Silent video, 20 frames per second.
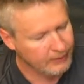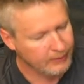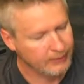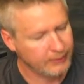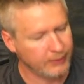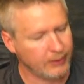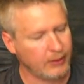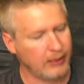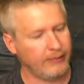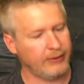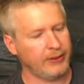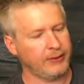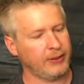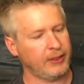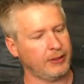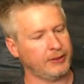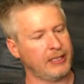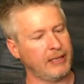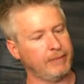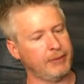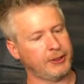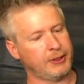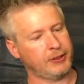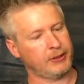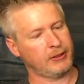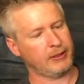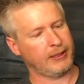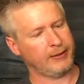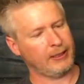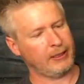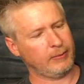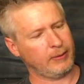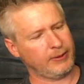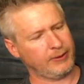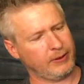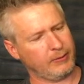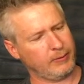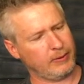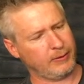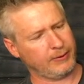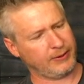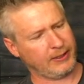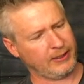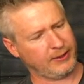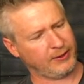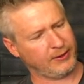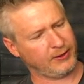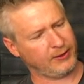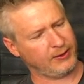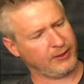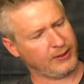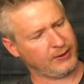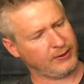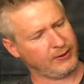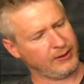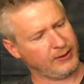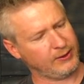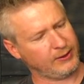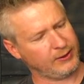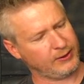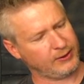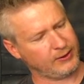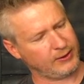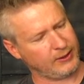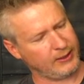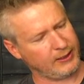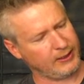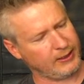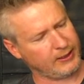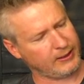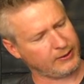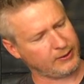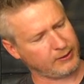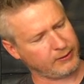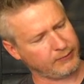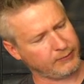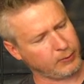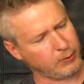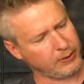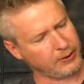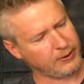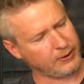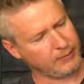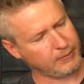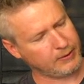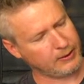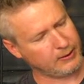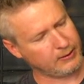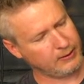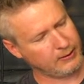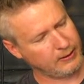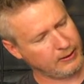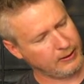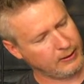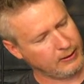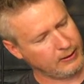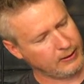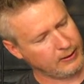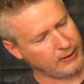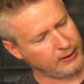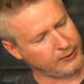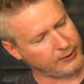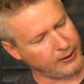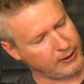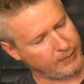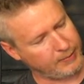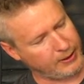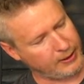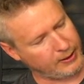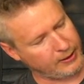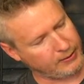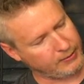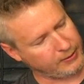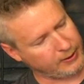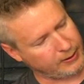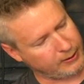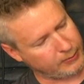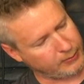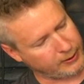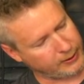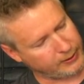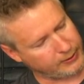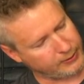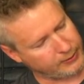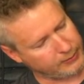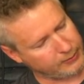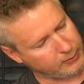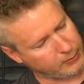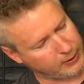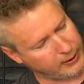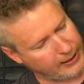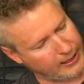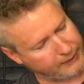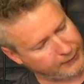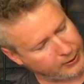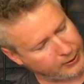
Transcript: So obviously our temperature, I think we said, what was that, 66 or 40 something? It's gonna be, we're gonna have